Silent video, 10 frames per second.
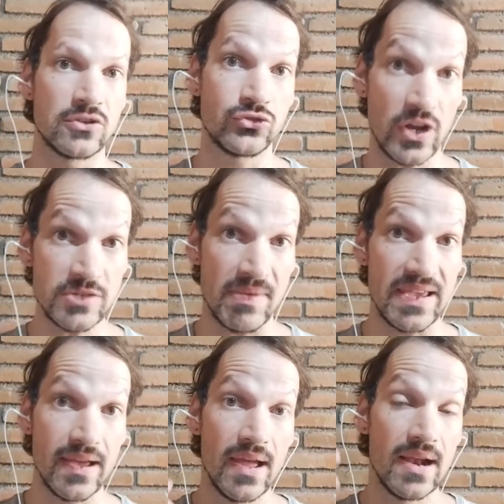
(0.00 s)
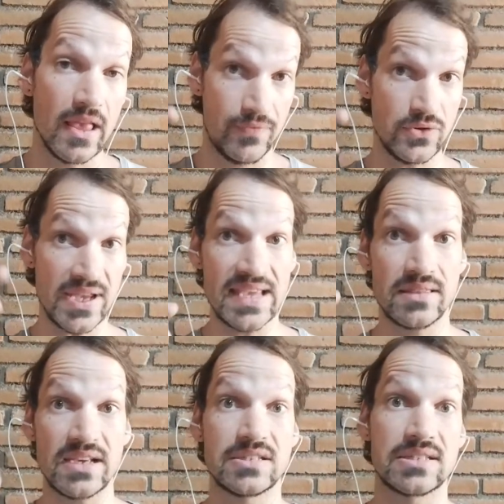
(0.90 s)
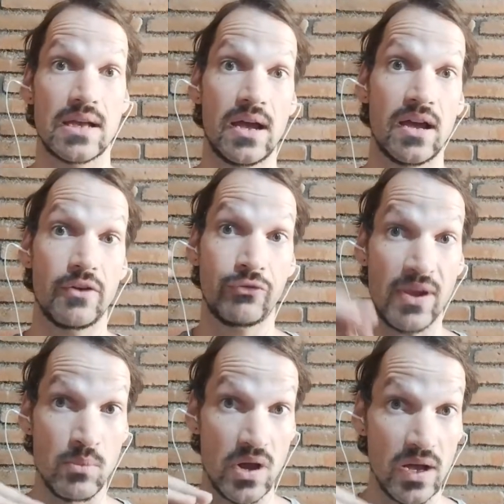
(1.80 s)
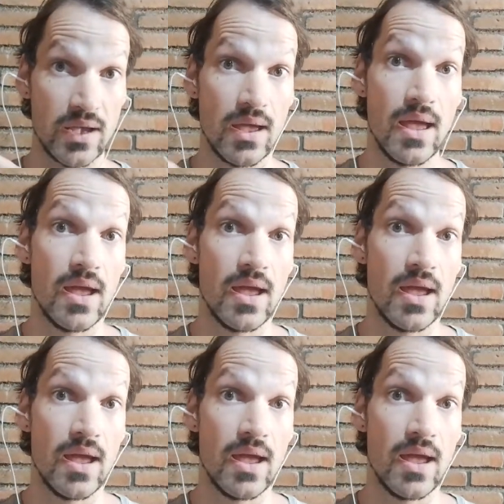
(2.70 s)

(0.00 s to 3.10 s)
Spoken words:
And trust me, if you take this framework,